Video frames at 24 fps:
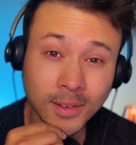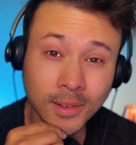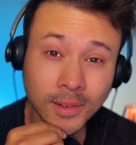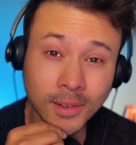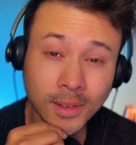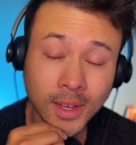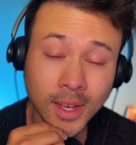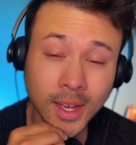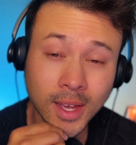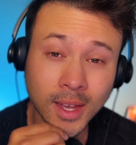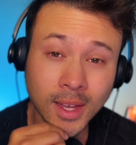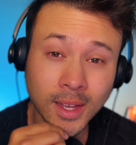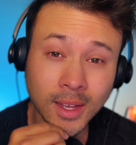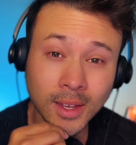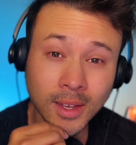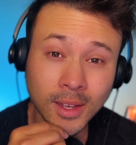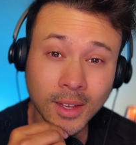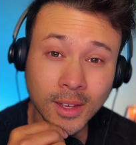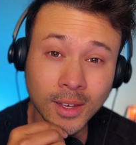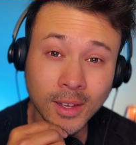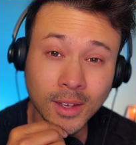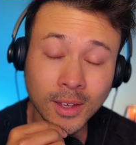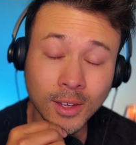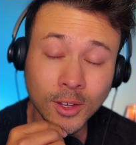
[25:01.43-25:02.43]
okay?
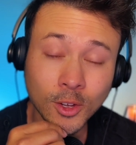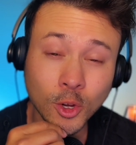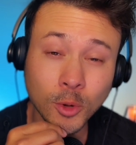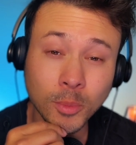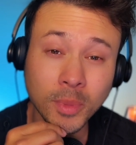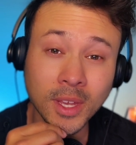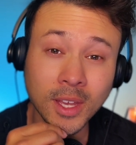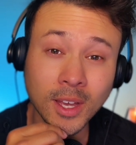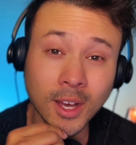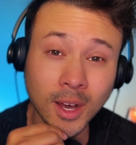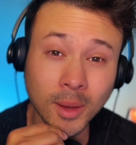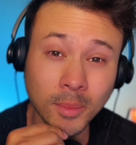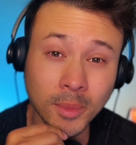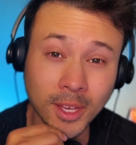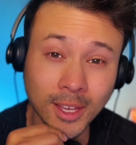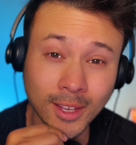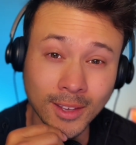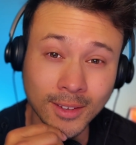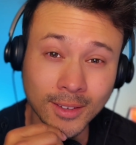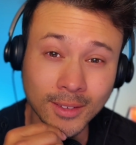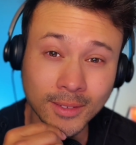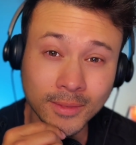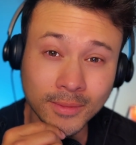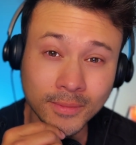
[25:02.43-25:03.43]
You're
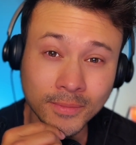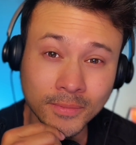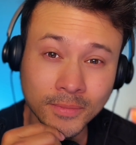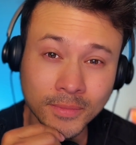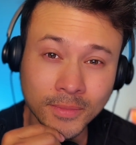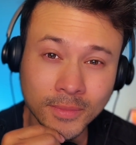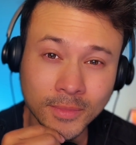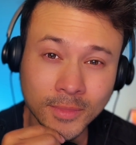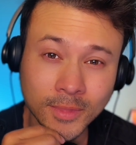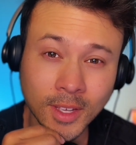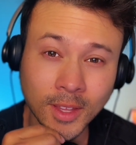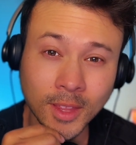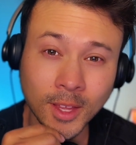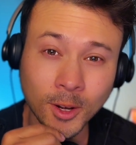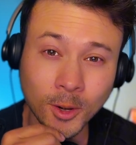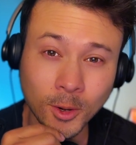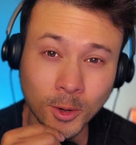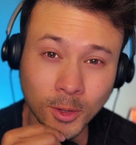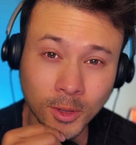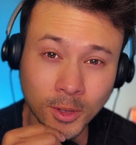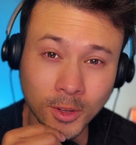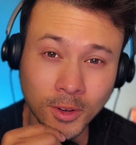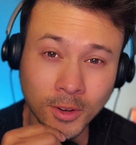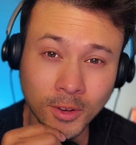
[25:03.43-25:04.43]
becoming. I said that
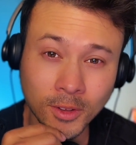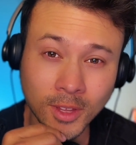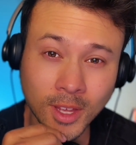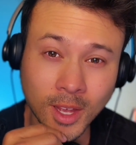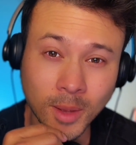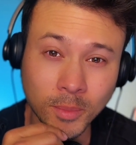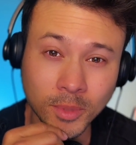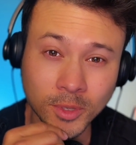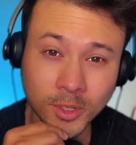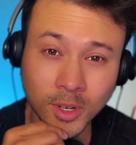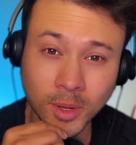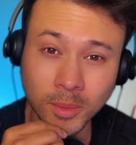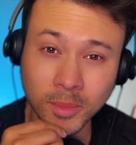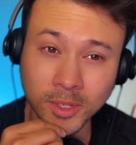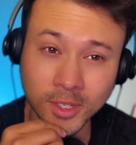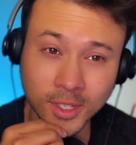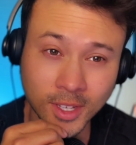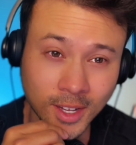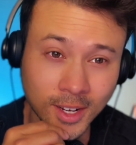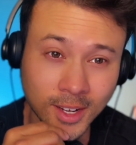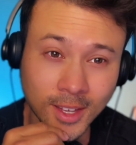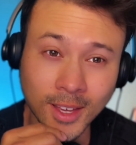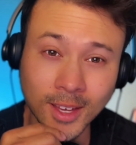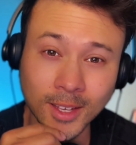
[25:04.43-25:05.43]
earlier in the episode. I'm going to
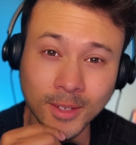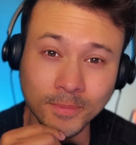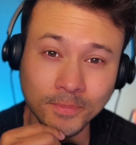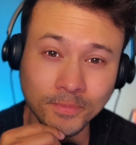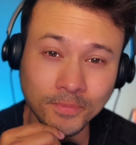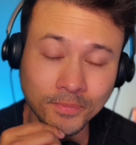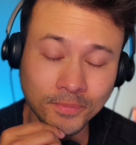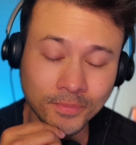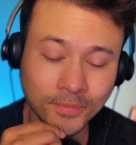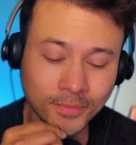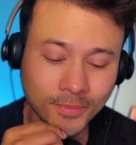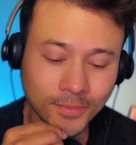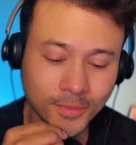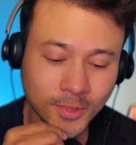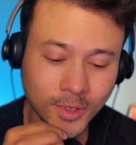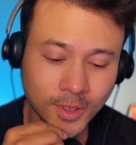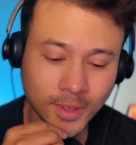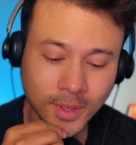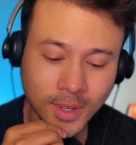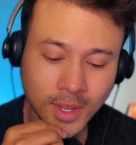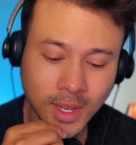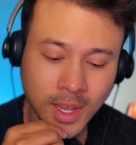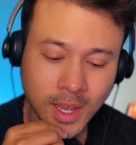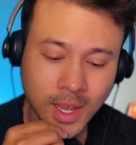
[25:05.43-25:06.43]
say it again.
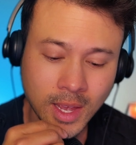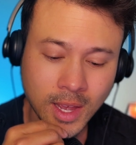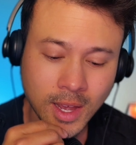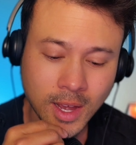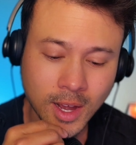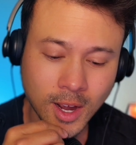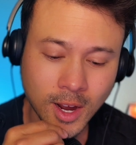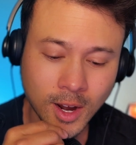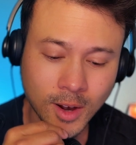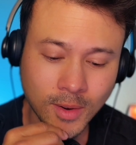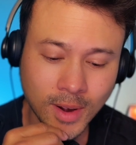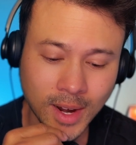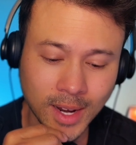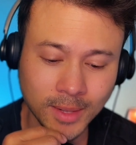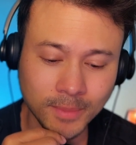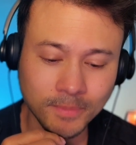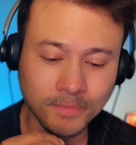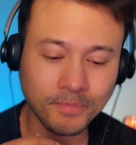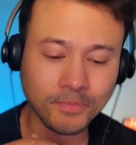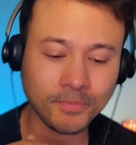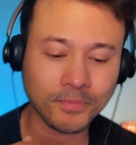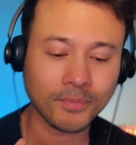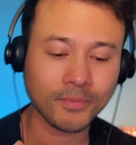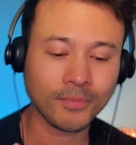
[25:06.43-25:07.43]
All right.
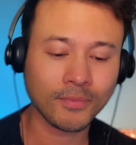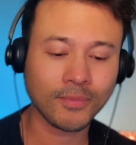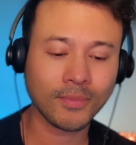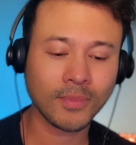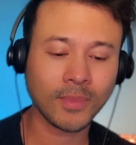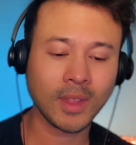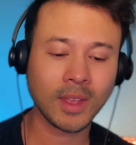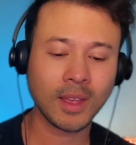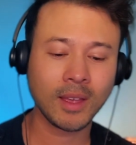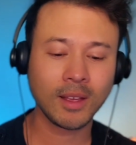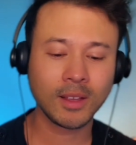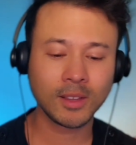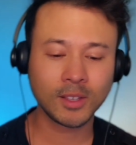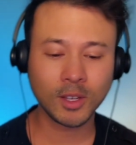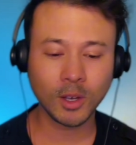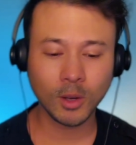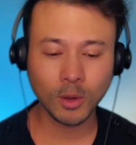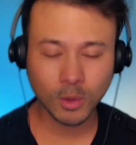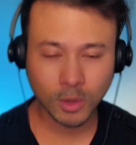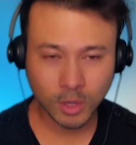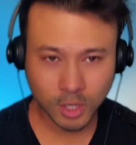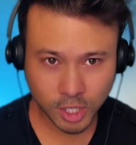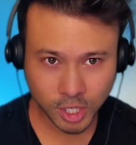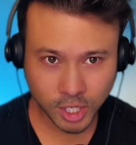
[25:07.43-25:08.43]

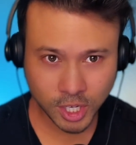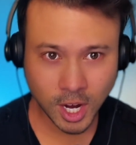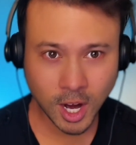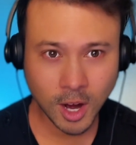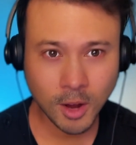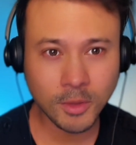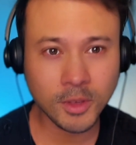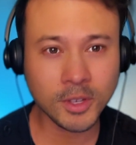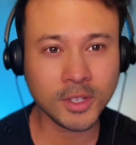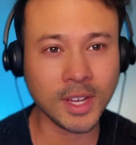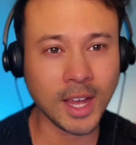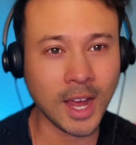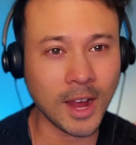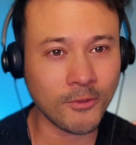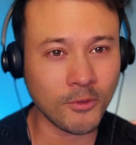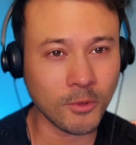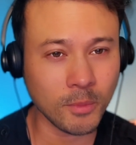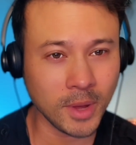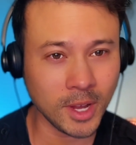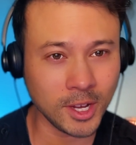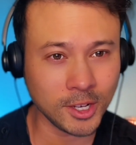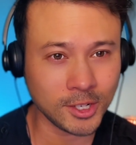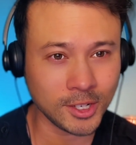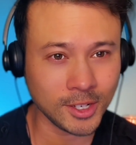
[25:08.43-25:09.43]
So share this
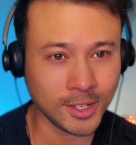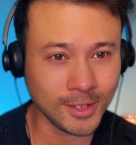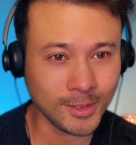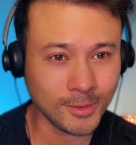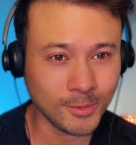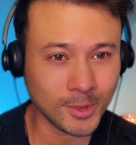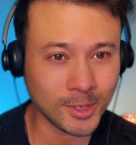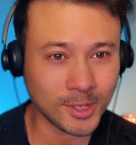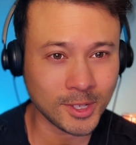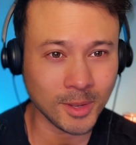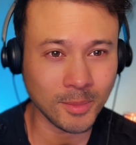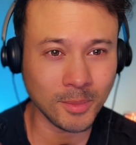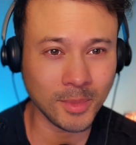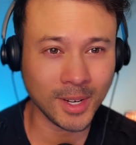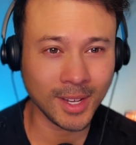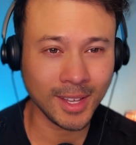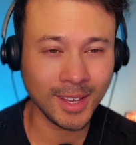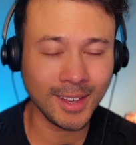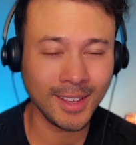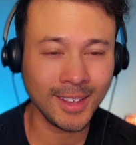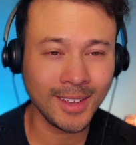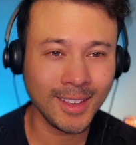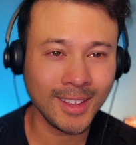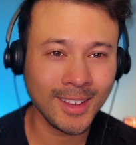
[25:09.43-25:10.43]
affirmation with
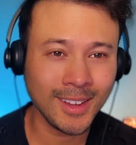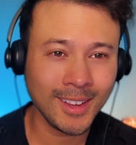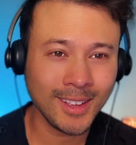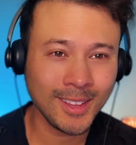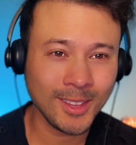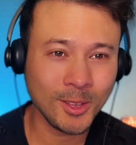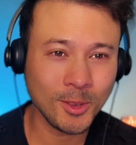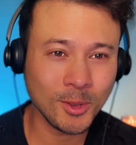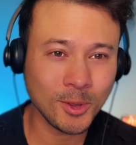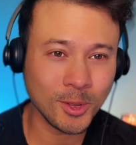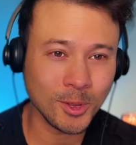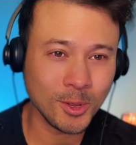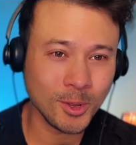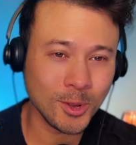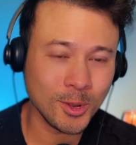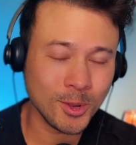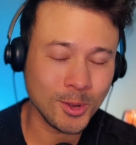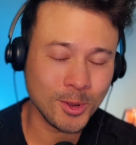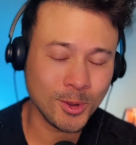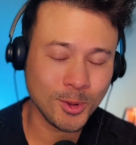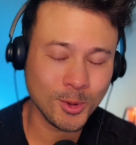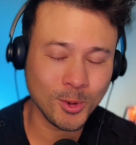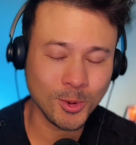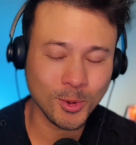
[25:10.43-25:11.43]
somebody that
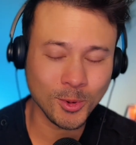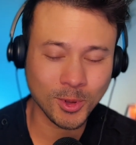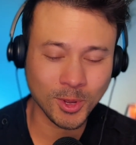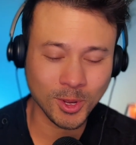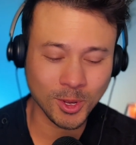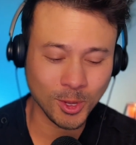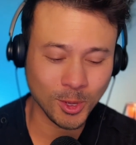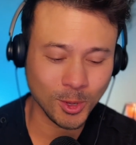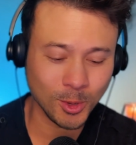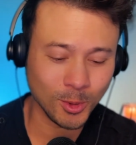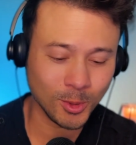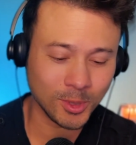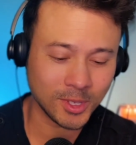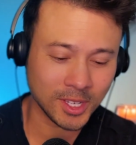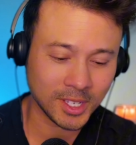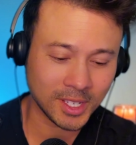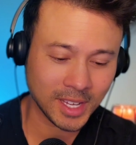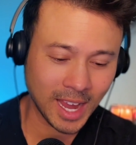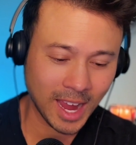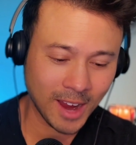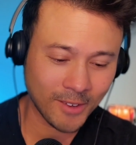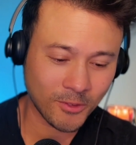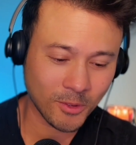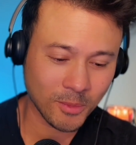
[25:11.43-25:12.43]
who can use this
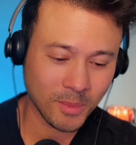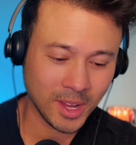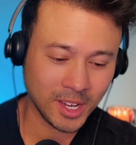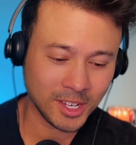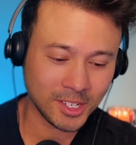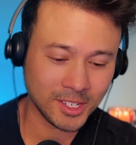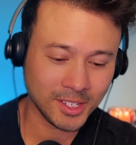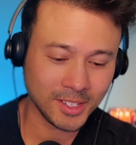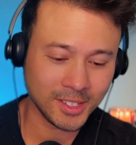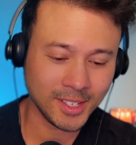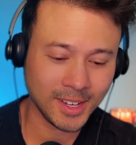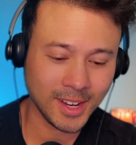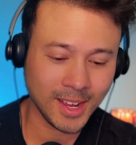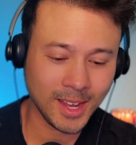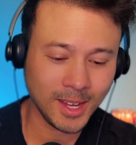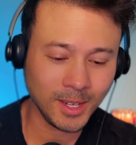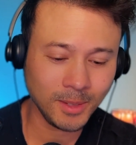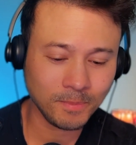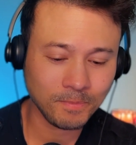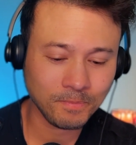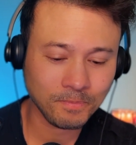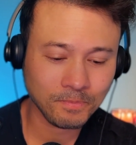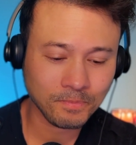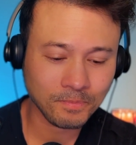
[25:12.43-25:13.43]
affirmation
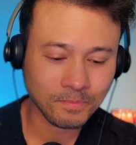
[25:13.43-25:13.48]
today.